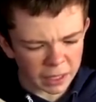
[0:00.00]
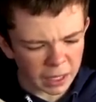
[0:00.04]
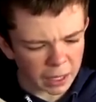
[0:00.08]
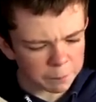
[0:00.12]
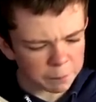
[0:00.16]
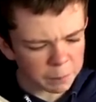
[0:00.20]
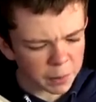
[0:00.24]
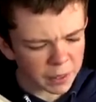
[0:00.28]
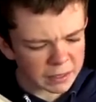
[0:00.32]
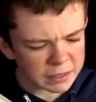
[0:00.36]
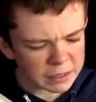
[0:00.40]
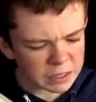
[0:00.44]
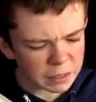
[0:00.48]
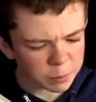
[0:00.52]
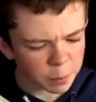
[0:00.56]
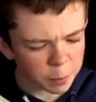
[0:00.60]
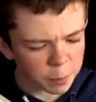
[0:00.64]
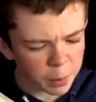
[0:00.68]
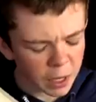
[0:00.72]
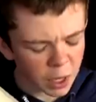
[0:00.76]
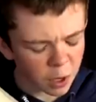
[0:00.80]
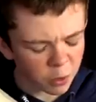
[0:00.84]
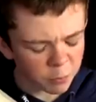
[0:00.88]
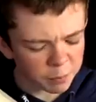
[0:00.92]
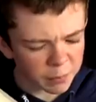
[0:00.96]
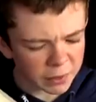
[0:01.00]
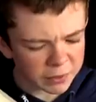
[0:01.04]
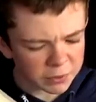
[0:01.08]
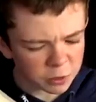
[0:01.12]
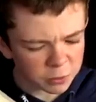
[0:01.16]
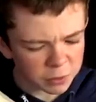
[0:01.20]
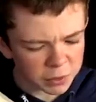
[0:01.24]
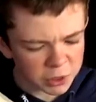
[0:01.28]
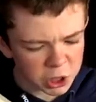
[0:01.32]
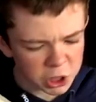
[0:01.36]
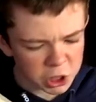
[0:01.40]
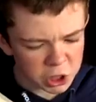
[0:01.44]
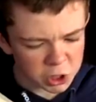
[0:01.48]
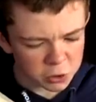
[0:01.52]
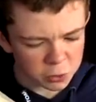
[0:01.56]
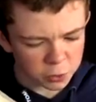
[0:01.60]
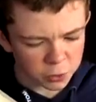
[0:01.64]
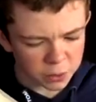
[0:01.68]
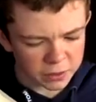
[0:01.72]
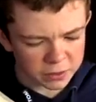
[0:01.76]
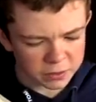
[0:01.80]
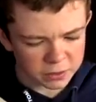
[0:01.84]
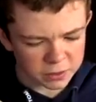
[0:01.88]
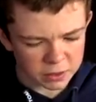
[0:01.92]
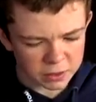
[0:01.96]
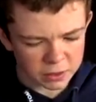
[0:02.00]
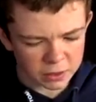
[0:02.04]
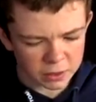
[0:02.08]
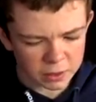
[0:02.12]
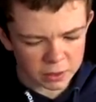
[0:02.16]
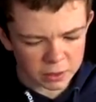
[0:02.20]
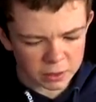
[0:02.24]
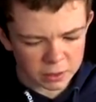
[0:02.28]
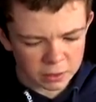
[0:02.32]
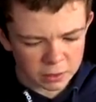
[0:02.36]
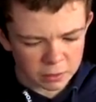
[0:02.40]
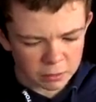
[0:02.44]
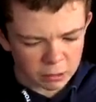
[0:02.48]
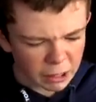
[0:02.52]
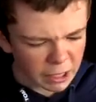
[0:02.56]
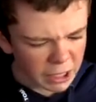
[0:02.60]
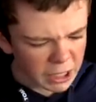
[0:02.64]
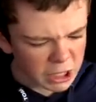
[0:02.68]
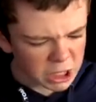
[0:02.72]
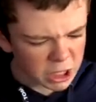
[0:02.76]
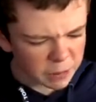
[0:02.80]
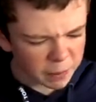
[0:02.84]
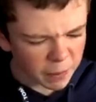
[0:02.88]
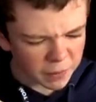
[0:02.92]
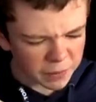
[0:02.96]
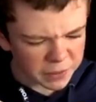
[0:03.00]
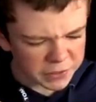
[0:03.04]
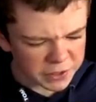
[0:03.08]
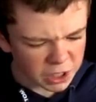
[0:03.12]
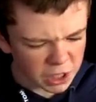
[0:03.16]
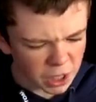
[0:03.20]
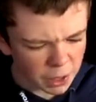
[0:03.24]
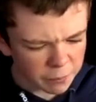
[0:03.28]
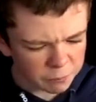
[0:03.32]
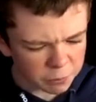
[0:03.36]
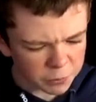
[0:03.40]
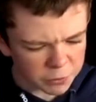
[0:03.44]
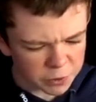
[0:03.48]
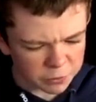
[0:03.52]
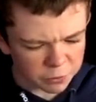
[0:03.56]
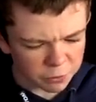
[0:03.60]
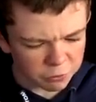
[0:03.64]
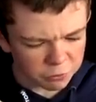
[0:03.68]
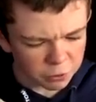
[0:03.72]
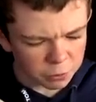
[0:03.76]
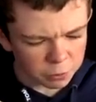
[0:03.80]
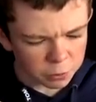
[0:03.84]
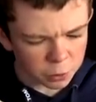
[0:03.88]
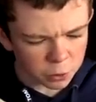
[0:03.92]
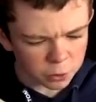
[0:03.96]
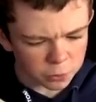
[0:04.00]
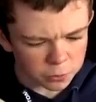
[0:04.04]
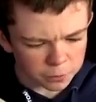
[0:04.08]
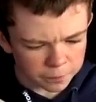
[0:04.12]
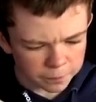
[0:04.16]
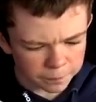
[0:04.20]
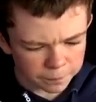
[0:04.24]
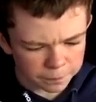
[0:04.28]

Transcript: and picked up a pair of metal magician's rings, each about the circumference of a football.